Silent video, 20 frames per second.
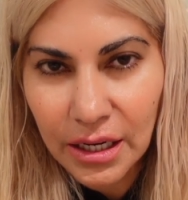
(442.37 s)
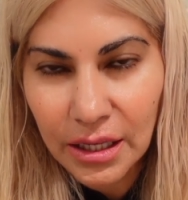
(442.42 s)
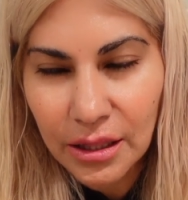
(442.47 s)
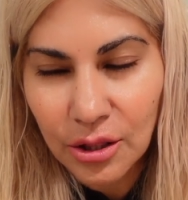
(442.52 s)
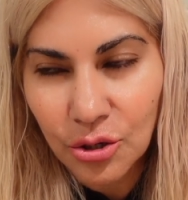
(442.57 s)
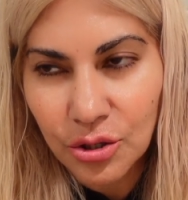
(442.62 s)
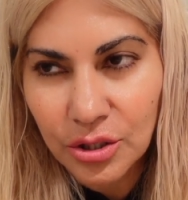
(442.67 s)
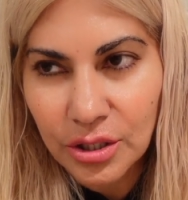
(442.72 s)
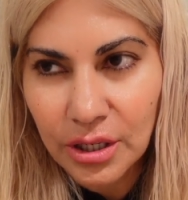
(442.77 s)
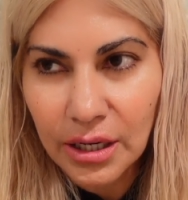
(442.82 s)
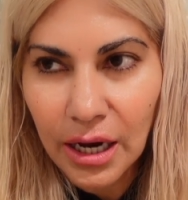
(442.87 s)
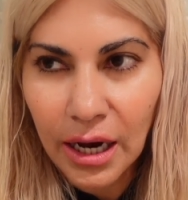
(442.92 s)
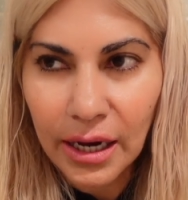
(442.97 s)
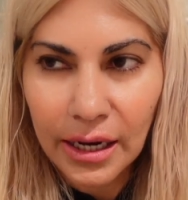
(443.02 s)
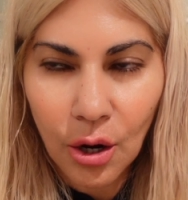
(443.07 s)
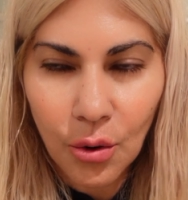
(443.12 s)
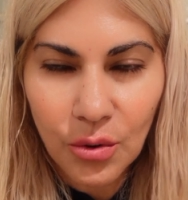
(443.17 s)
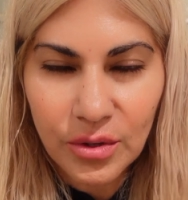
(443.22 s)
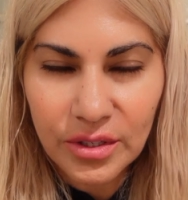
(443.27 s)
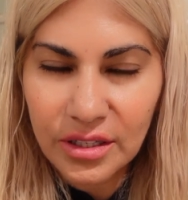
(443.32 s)
It looked, I
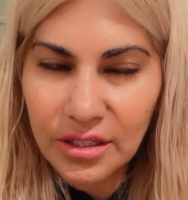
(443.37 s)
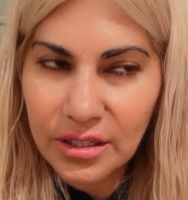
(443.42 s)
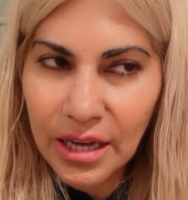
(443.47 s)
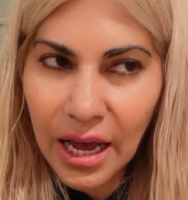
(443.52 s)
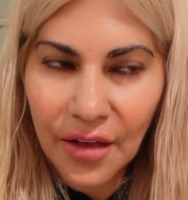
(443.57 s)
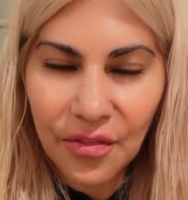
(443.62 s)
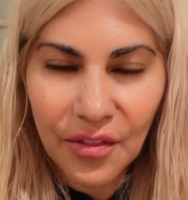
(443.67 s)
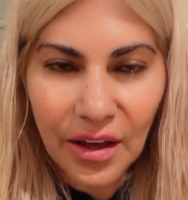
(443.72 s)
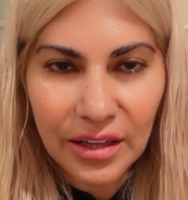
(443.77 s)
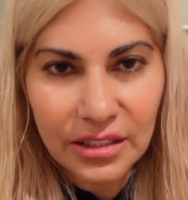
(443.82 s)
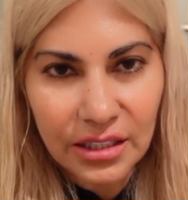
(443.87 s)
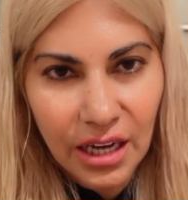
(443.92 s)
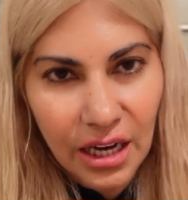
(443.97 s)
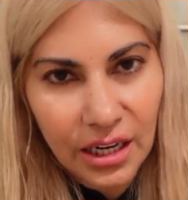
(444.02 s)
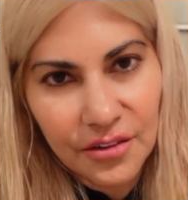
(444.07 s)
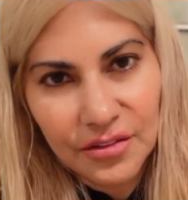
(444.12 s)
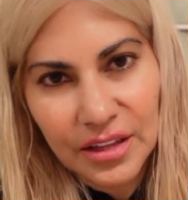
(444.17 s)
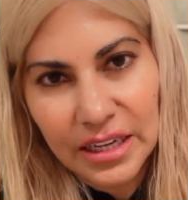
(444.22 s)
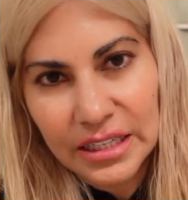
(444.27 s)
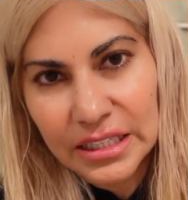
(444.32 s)
always had that
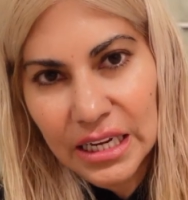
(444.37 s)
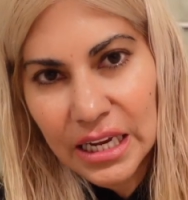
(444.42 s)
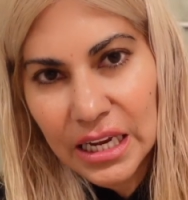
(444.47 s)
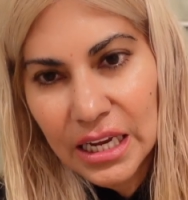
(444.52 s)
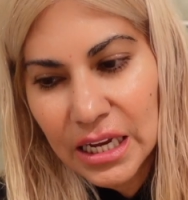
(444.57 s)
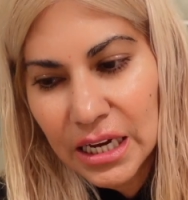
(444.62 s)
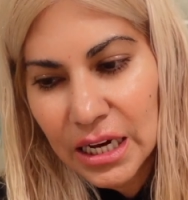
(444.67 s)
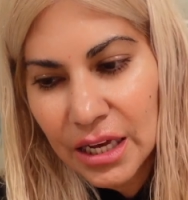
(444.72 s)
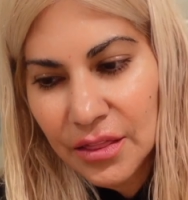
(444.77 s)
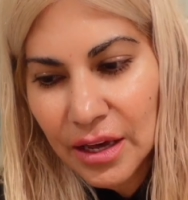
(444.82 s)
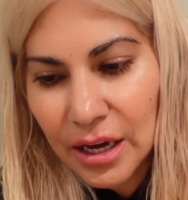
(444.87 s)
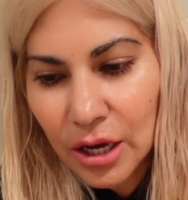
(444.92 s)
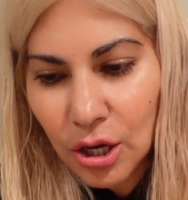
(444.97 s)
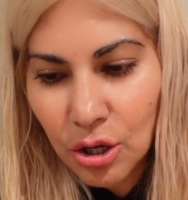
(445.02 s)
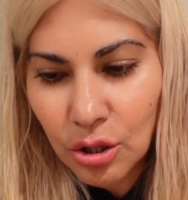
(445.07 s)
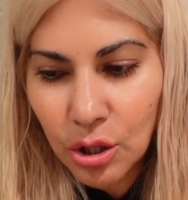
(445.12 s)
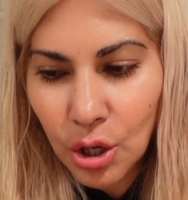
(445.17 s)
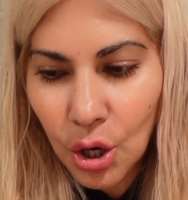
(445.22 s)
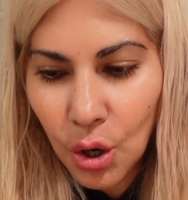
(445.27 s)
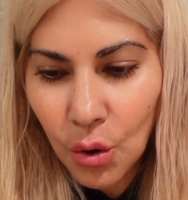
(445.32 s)
kind of that tan, that
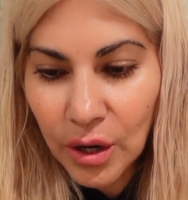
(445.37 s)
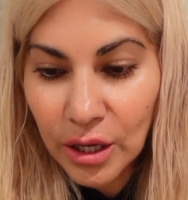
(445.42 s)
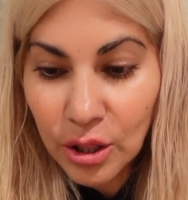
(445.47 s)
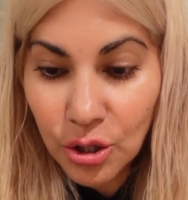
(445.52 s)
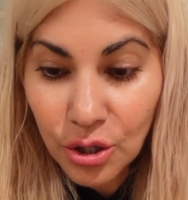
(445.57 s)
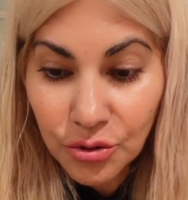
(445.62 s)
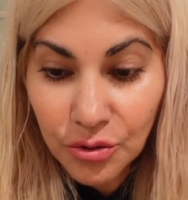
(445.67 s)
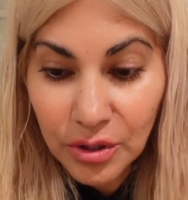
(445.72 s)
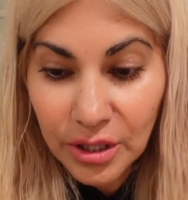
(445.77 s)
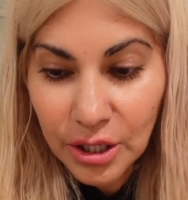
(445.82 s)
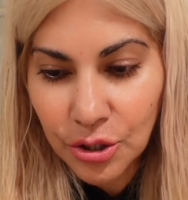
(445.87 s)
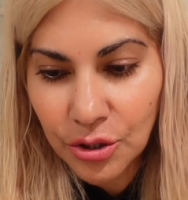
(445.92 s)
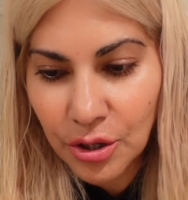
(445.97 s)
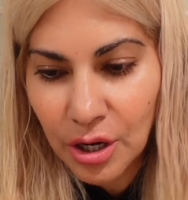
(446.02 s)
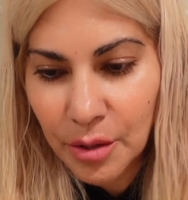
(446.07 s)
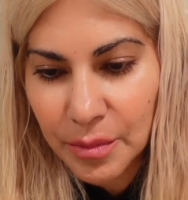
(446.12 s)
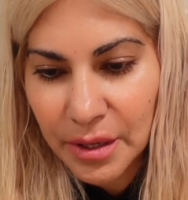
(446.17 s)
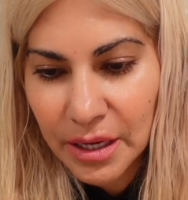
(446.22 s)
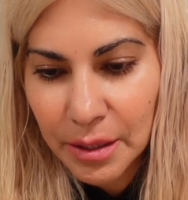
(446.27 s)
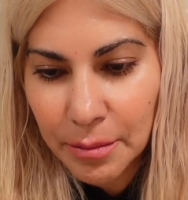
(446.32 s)
glow. It looked really good
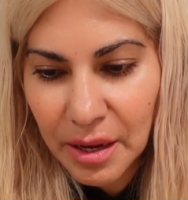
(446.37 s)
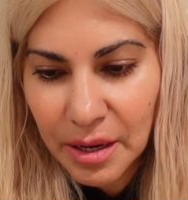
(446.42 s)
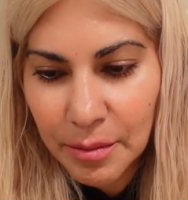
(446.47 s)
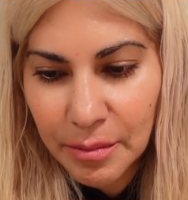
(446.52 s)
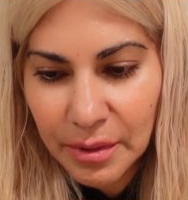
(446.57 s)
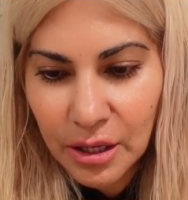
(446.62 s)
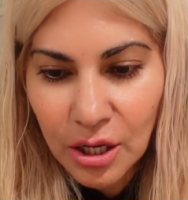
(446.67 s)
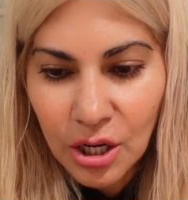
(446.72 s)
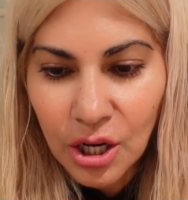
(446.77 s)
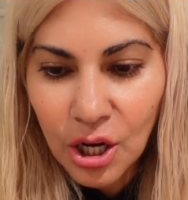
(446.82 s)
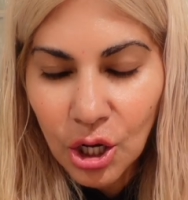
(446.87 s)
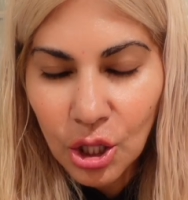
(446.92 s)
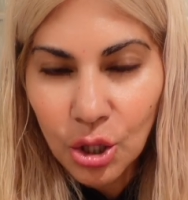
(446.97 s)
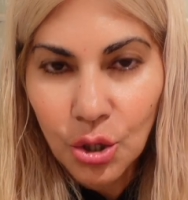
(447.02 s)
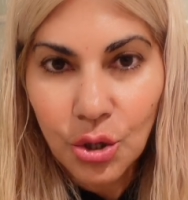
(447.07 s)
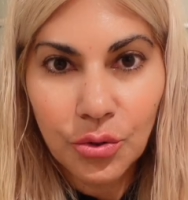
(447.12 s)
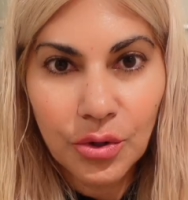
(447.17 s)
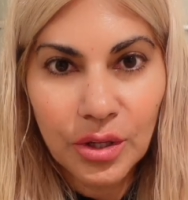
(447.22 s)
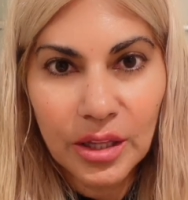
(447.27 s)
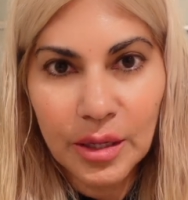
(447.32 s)
on me and made me
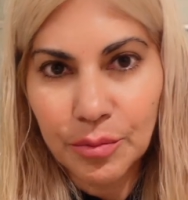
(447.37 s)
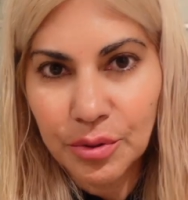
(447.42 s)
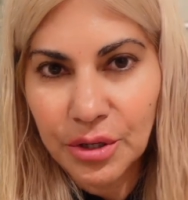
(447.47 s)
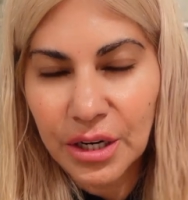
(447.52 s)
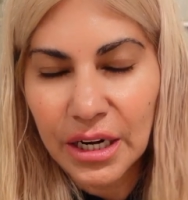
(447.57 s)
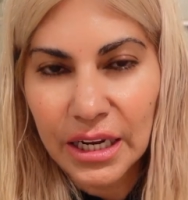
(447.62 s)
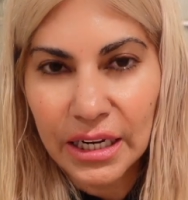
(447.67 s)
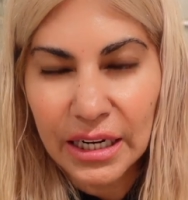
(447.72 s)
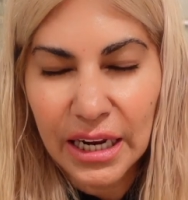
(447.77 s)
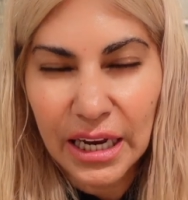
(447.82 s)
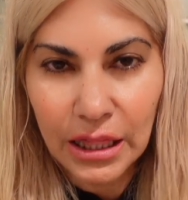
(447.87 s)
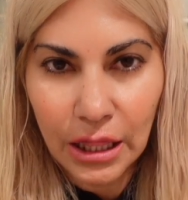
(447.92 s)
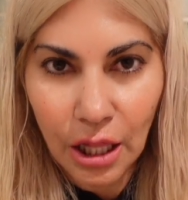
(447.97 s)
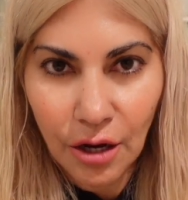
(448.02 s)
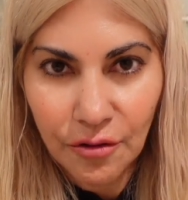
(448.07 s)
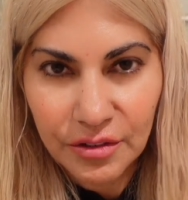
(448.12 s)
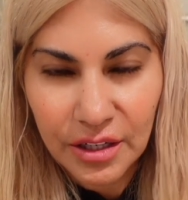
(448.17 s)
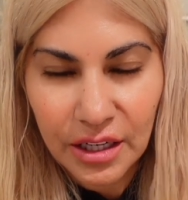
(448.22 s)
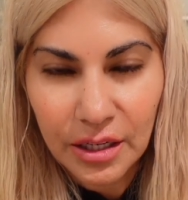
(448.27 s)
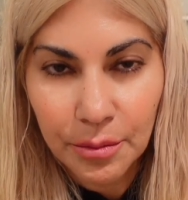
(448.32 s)
look really pretty and I
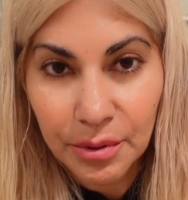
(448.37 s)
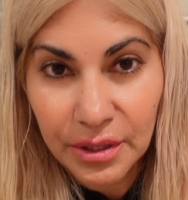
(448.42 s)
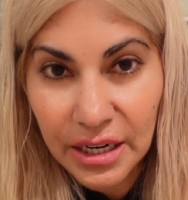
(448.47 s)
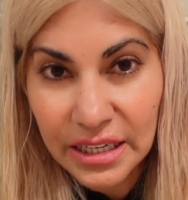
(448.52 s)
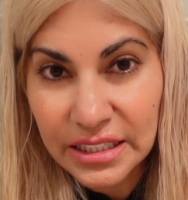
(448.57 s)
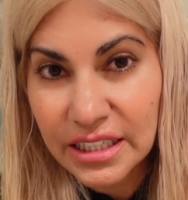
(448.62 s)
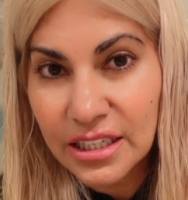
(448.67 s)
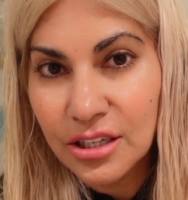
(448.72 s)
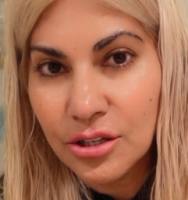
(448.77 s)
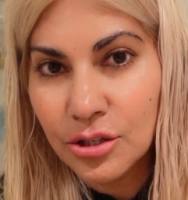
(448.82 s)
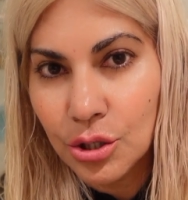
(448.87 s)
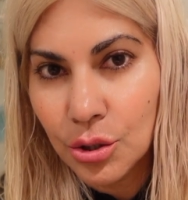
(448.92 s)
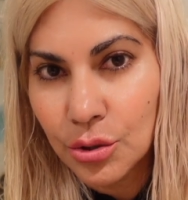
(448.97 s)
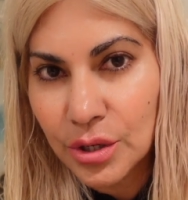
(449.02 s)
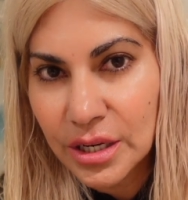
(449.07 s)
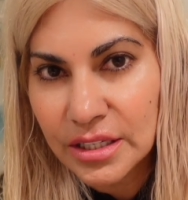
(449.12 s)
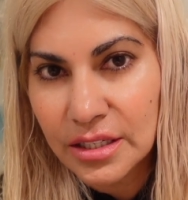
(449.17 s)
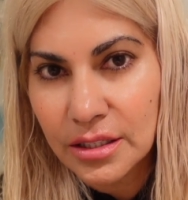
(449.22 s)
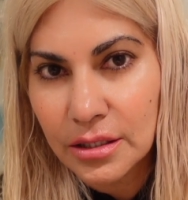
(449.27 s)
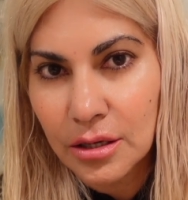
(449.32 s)
loved it. But I did
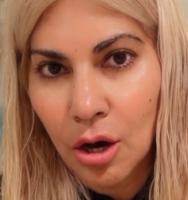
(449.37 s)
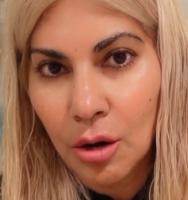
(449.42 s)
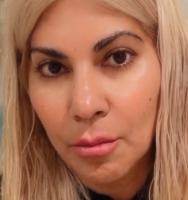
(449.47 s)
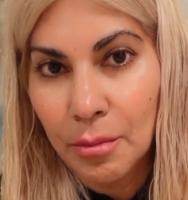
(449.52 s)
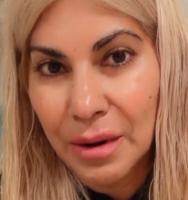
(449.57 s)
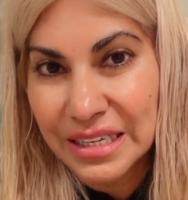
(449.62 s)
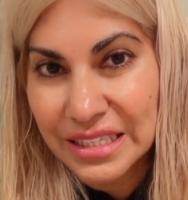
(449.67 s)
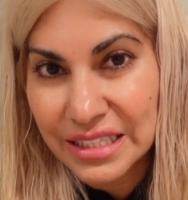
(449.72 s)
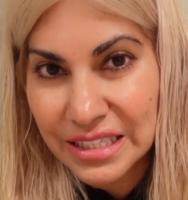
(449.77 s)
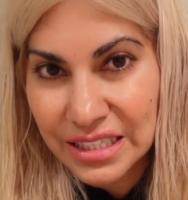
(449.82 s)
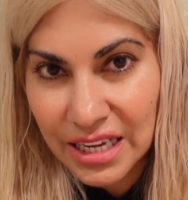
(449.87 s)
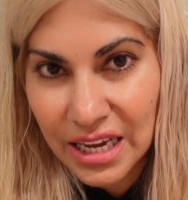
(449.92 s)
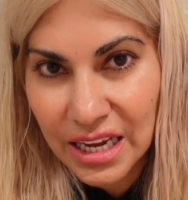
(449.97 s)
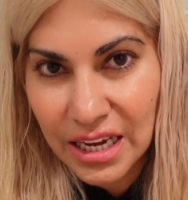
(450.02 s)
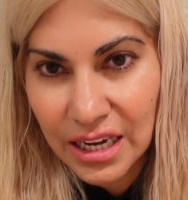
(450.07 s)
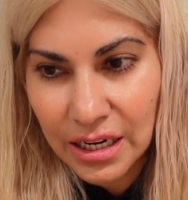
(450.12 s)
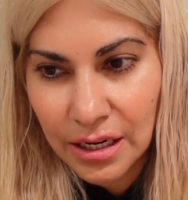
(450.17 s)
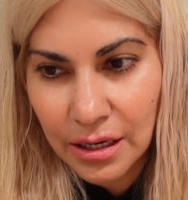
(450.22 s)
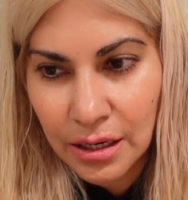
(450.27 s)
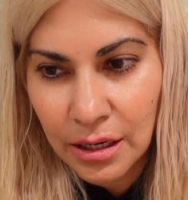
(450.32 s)
notice on my
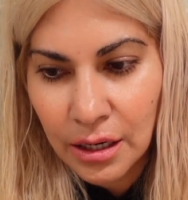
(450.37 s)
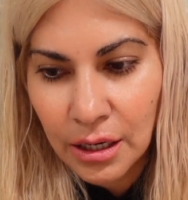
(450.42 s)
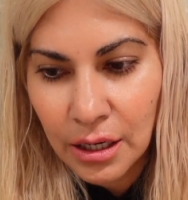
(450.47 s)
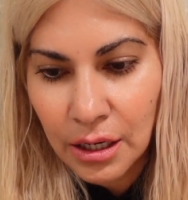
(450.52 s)
skin